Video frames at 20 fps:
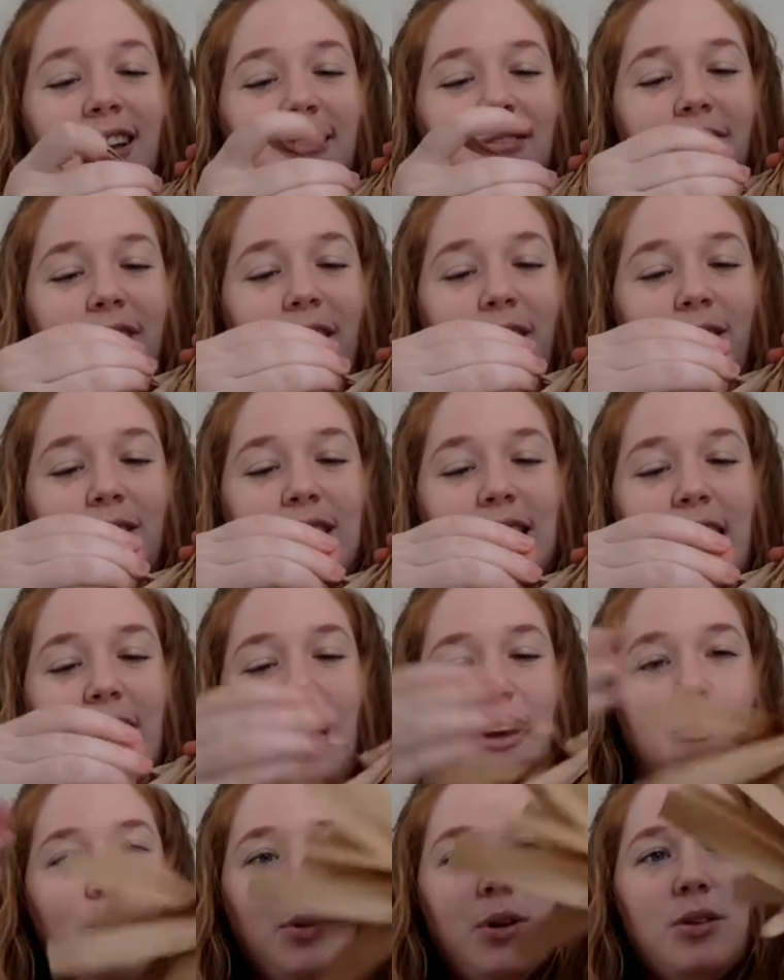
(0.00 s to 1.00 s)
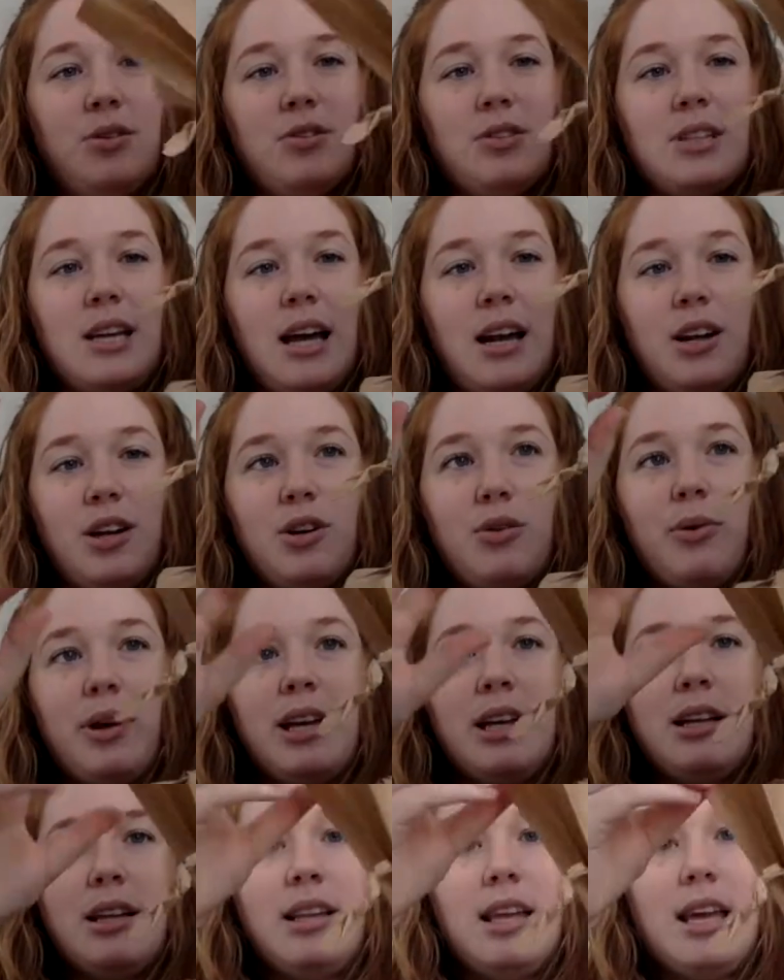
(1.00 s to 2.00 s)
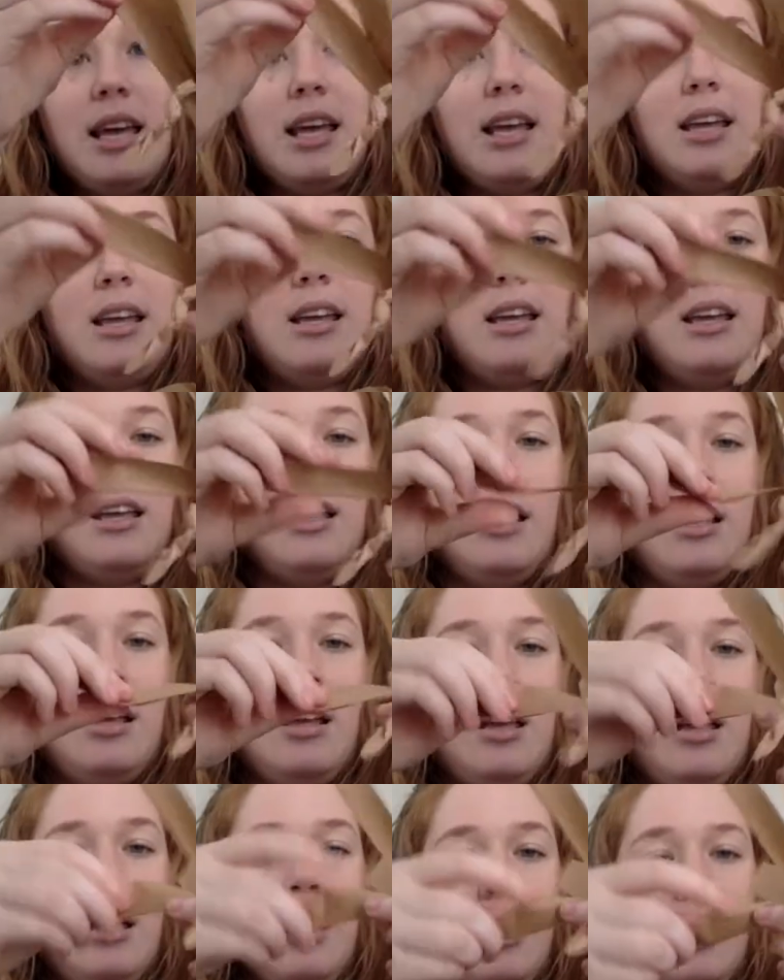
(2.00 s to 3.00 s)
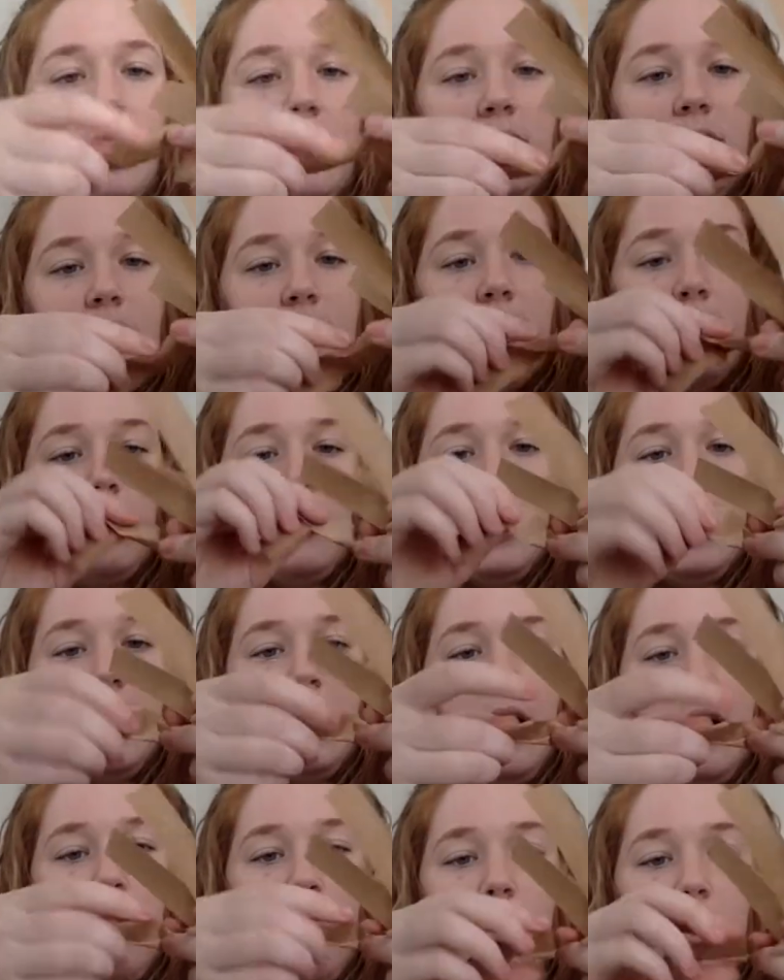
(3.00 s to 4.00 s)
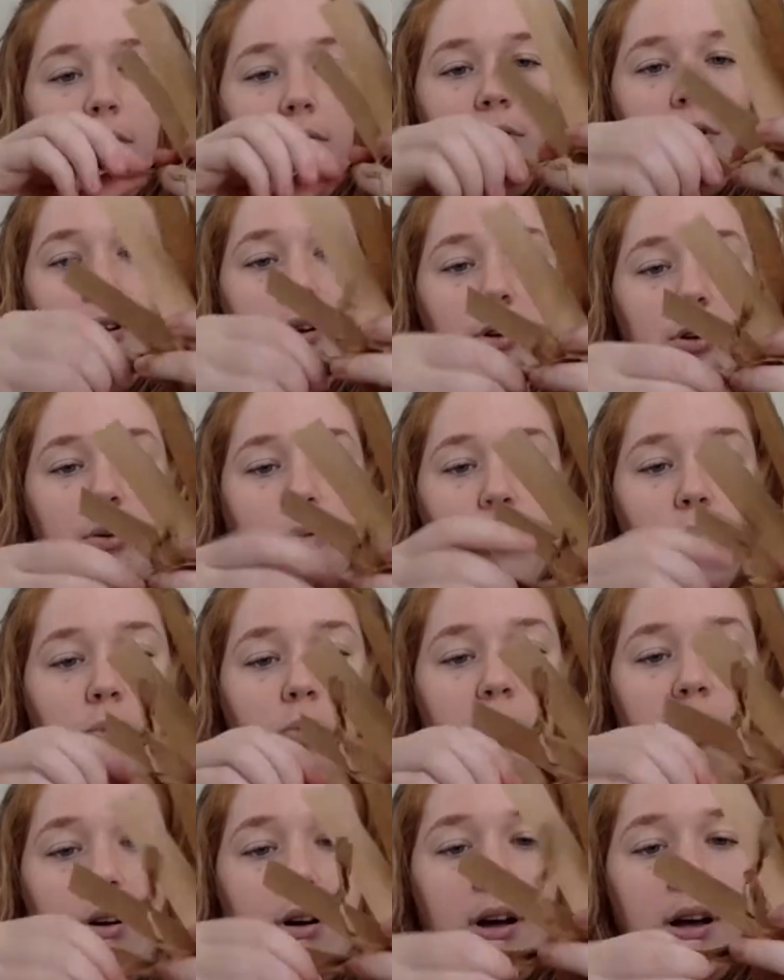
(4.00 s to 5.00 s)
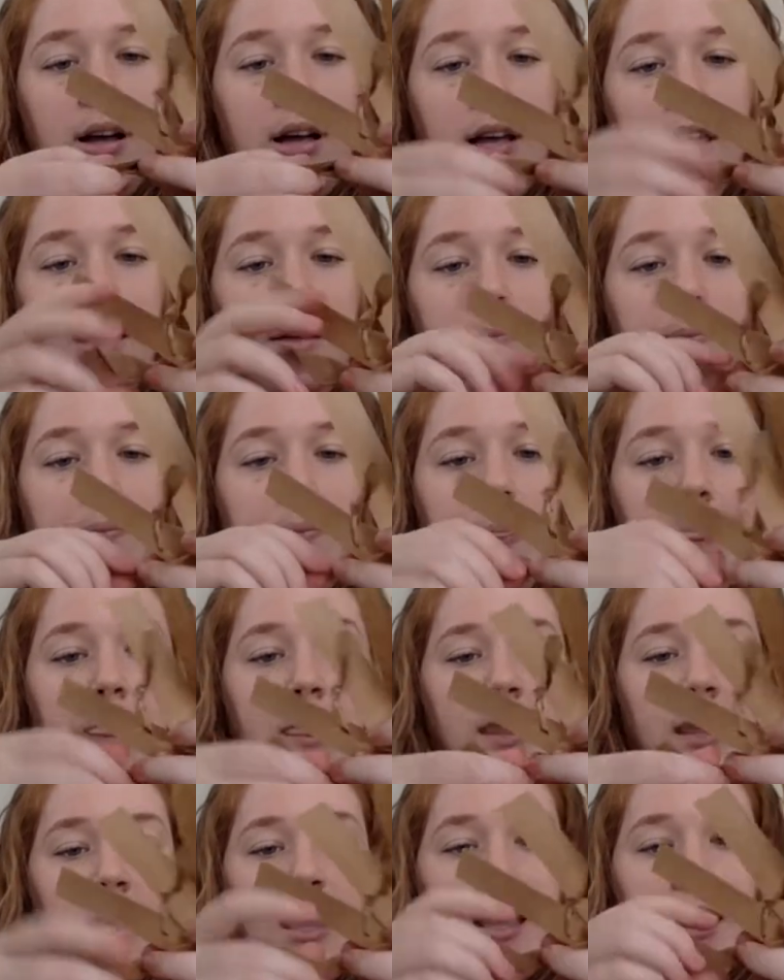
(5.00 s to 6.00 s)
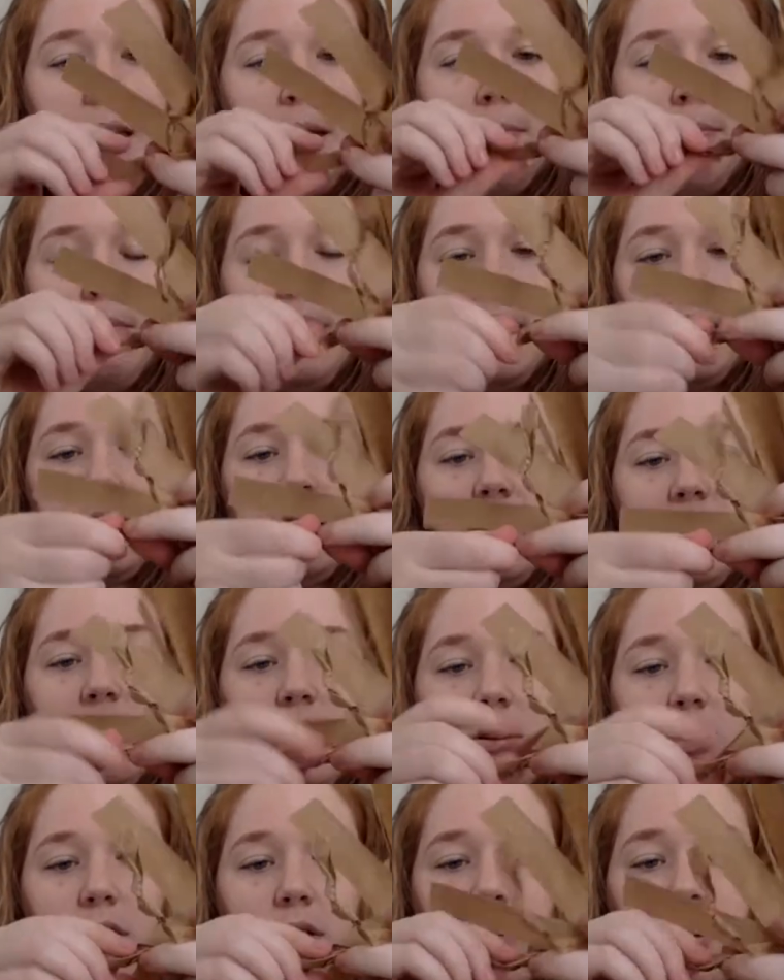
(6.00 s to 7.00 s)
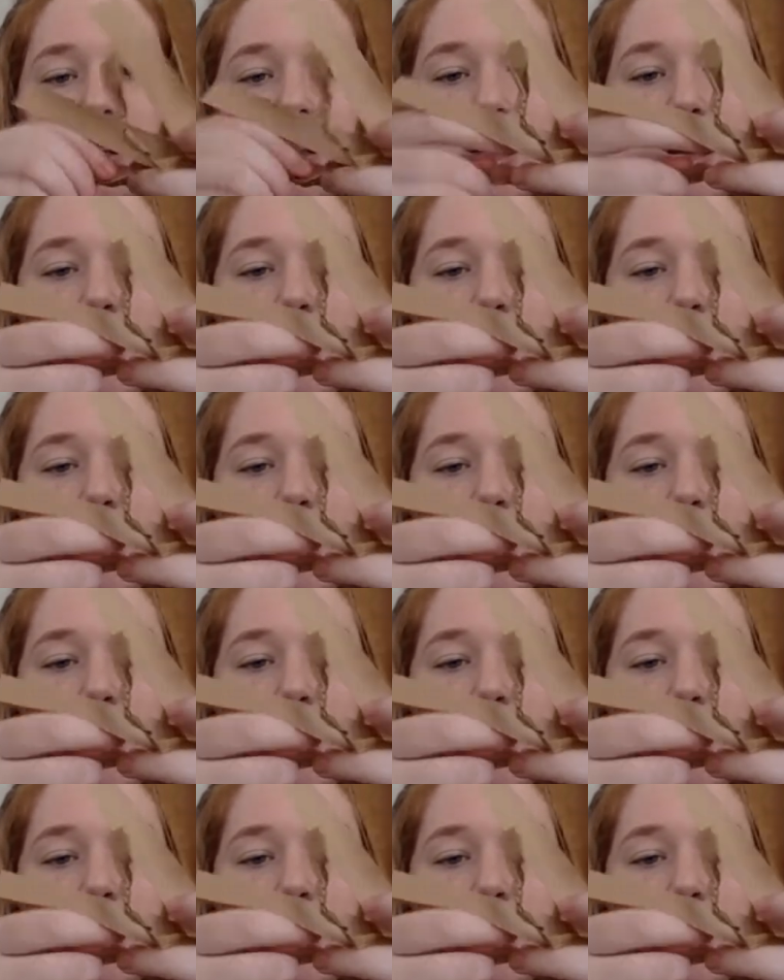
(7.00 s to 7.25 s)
fell down, but you just kind of crinkle it, do it however you want, make little